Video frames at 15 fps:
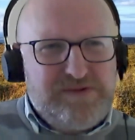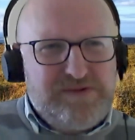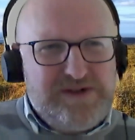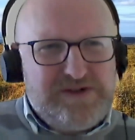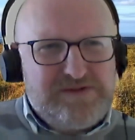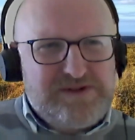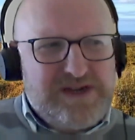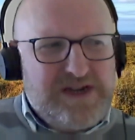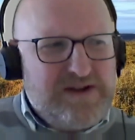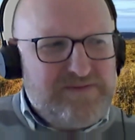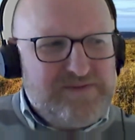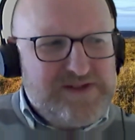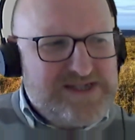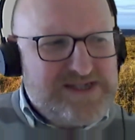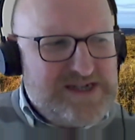but we don't
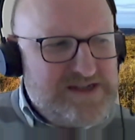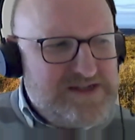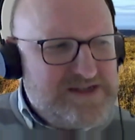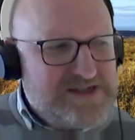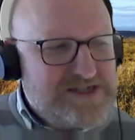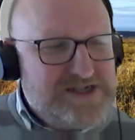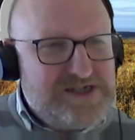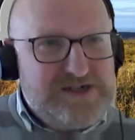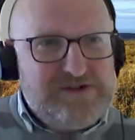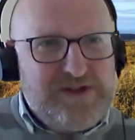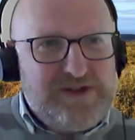have the skills to do